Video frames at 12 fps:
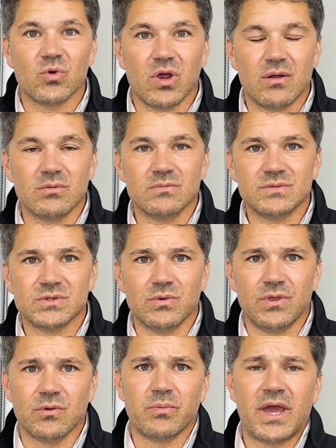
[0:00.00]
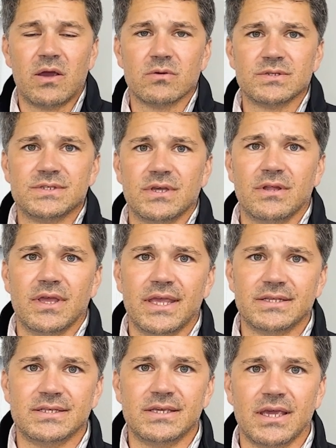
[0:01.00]
problems with your
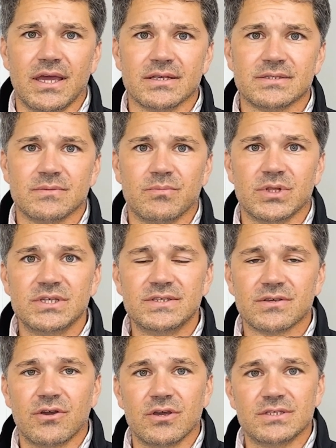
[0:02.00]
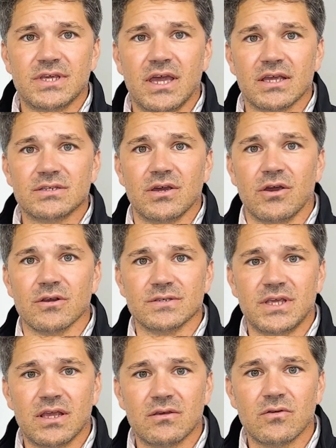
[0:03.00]
PWRcell ATS, please contact our
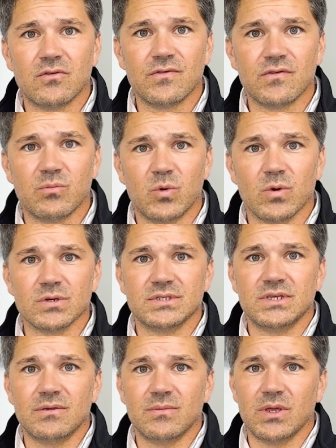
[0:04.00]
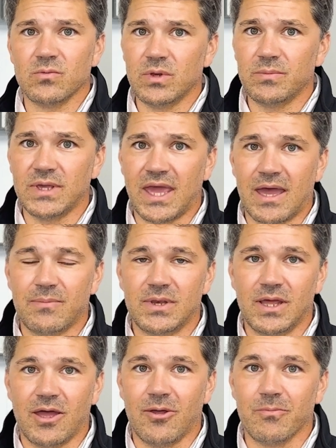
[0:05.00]
technical support team and we'd be happy to
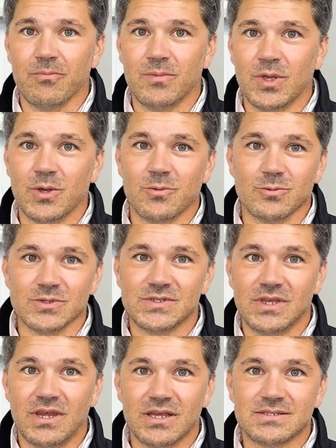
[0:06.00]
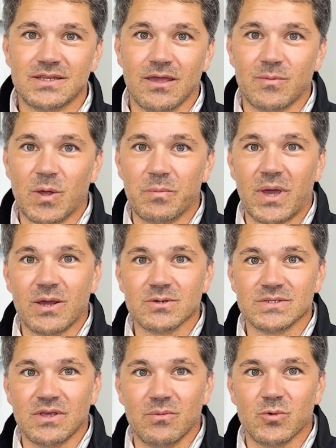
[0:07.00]
help. We'll see you next time on
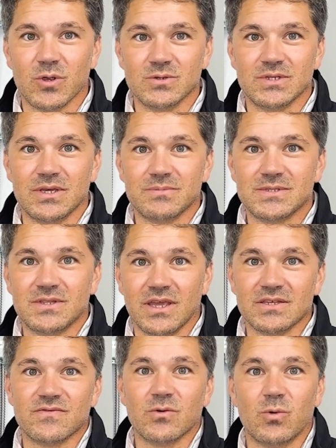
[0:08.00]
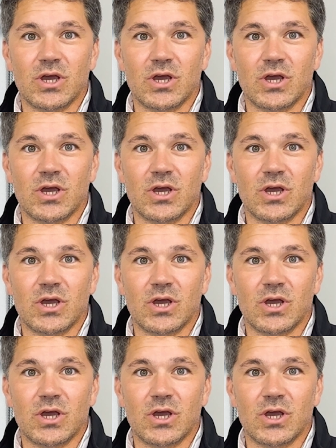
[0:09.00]
PWRcell Pro Tips. Thanks for